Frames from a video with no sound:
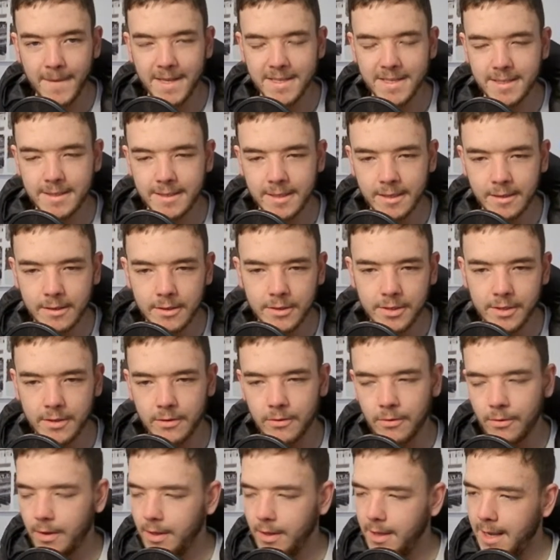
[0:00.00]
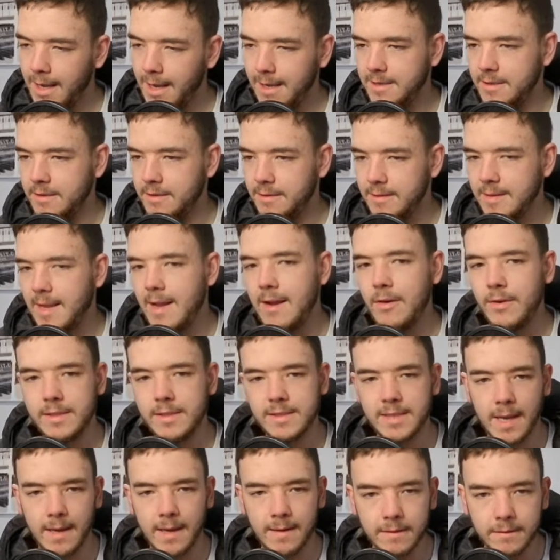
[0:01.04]
Mesut Ozil has
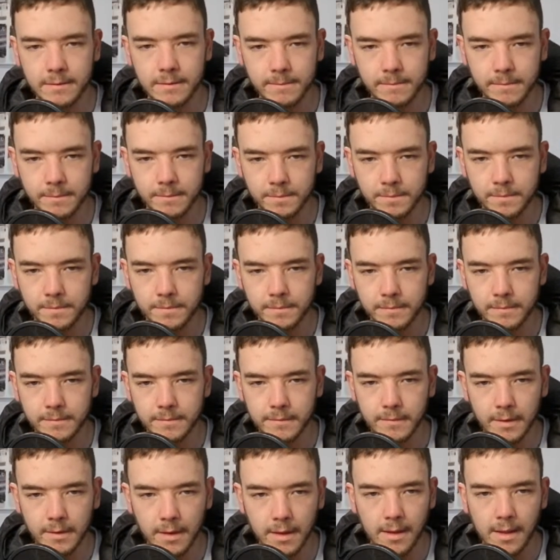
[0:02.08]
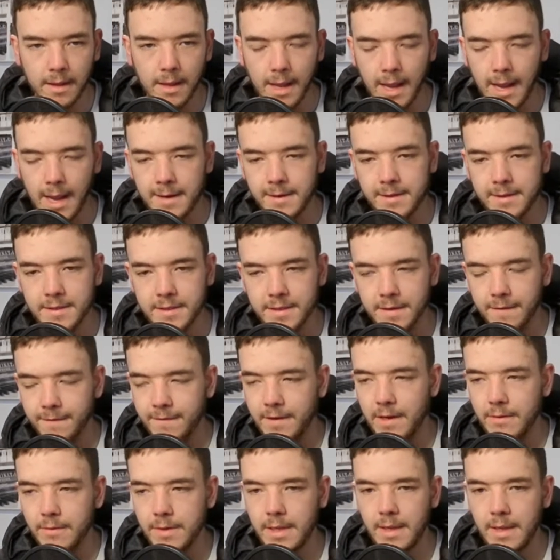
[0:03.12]
undoubted talent and is
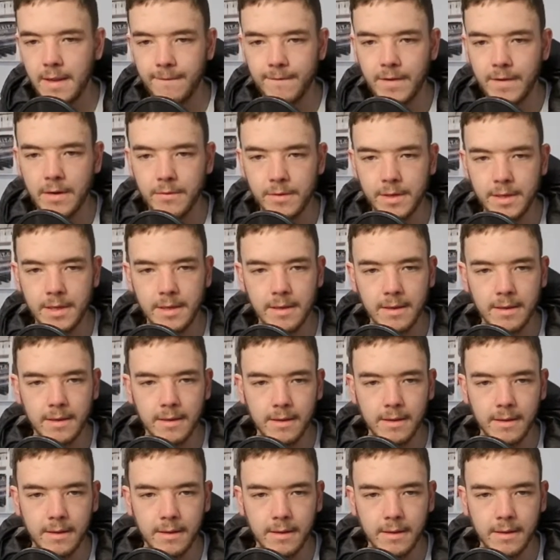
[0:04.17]
very, very,